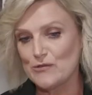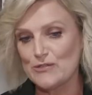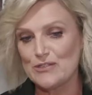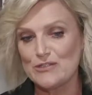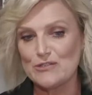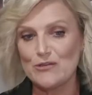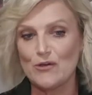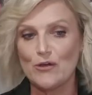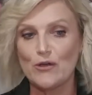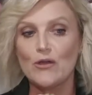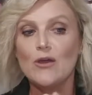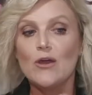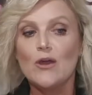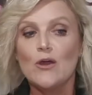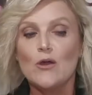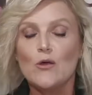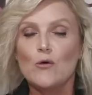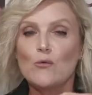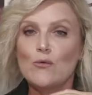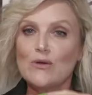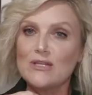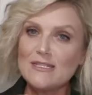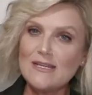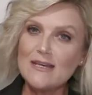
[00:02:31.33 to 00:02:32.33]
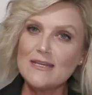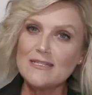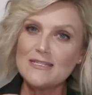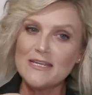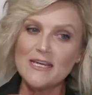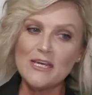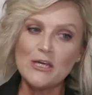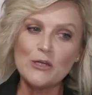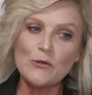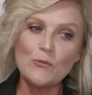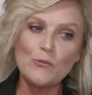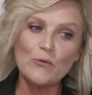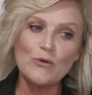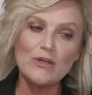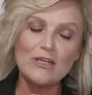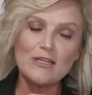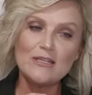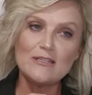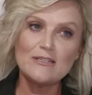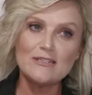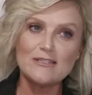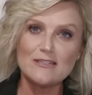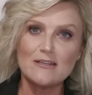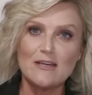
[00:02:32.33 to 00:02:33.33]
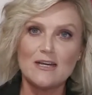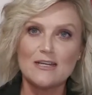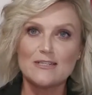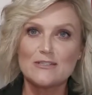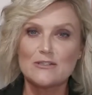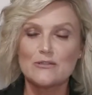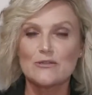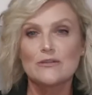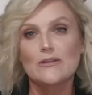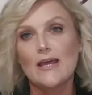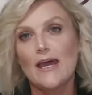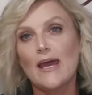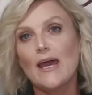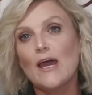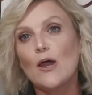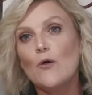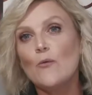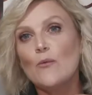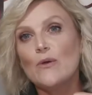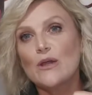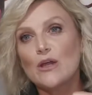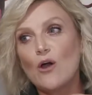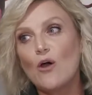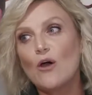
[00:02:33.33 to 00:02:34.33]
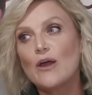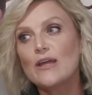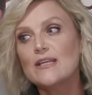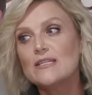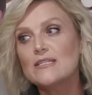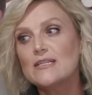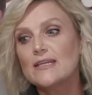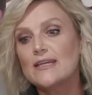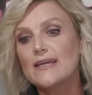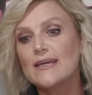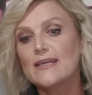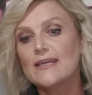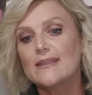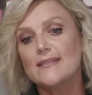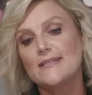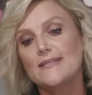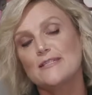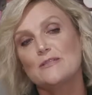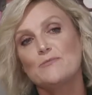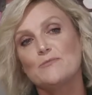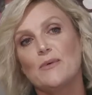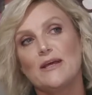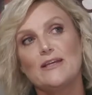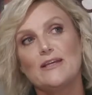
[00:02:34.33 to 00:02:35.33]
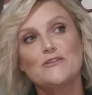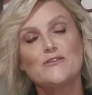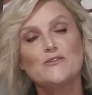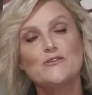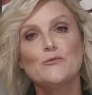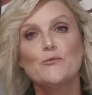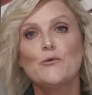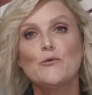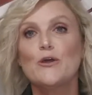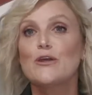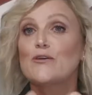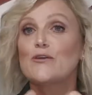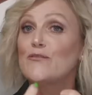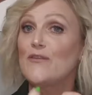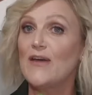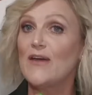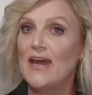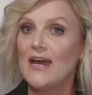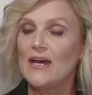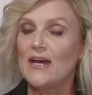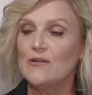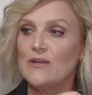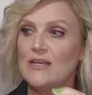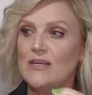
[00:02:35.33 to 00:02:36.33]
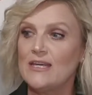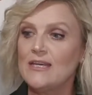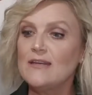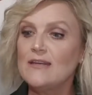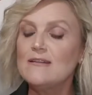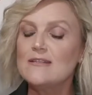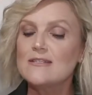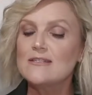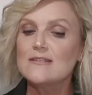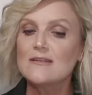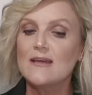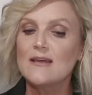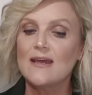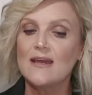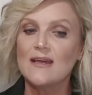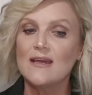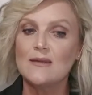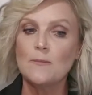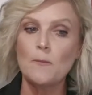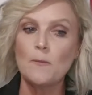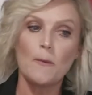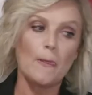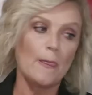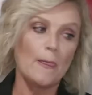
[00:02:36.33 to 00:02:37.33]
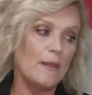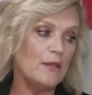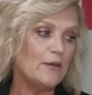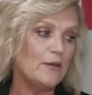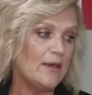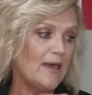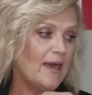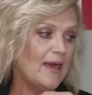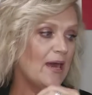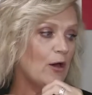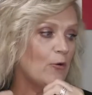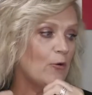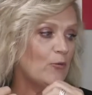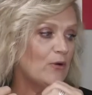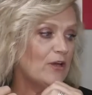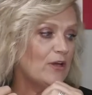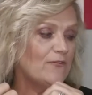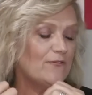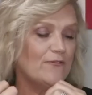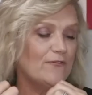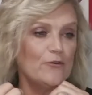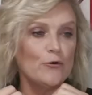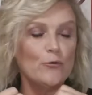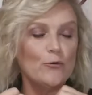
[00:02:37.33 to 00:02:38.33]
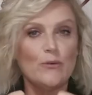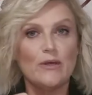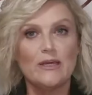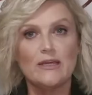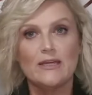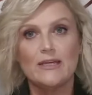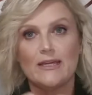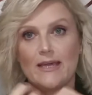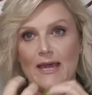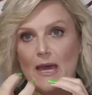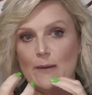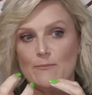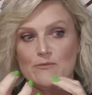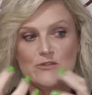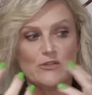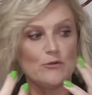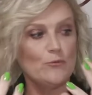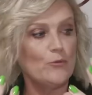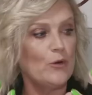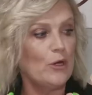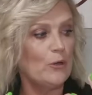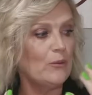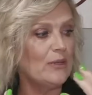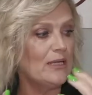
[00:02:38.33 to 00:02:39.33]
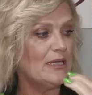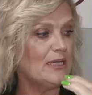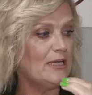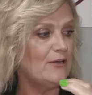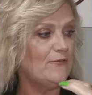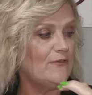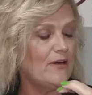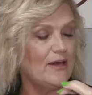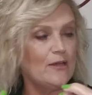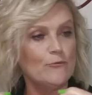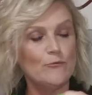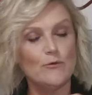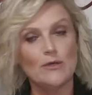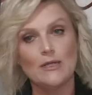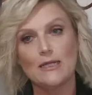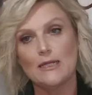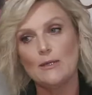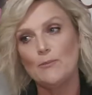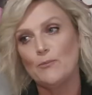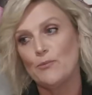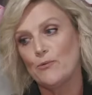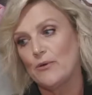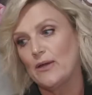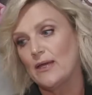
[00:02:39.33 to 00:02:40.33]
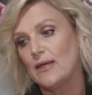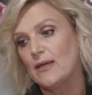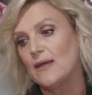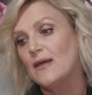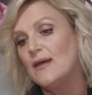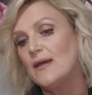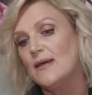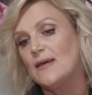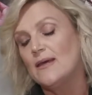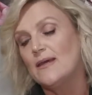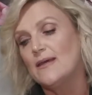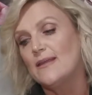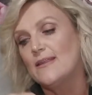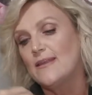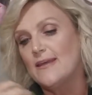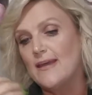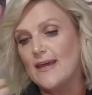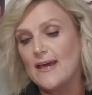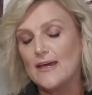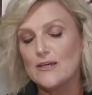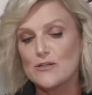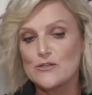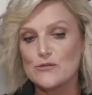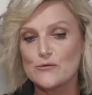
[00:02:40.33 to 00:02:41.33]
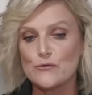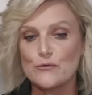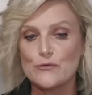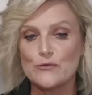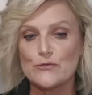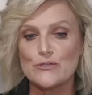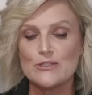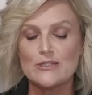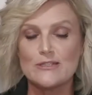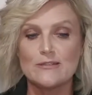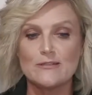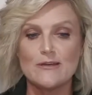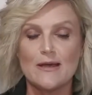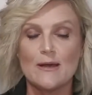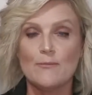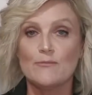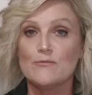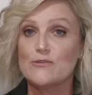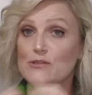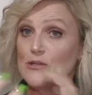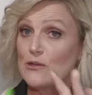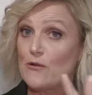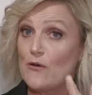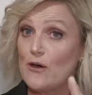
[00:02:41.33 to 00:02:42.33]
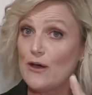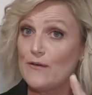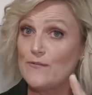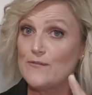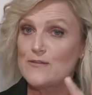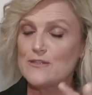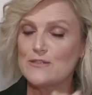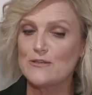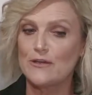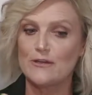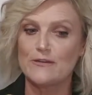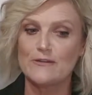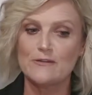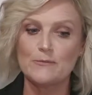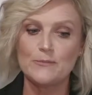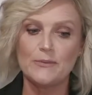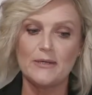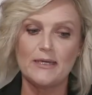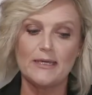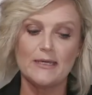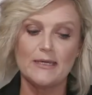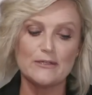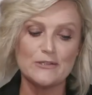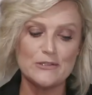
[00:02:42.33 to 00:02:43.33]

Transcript: So we sat down and we discussed how we're going to get this space to work for our needs, and you know, how we feel we can capture where we live and really bring the outdoors to life, so to speak.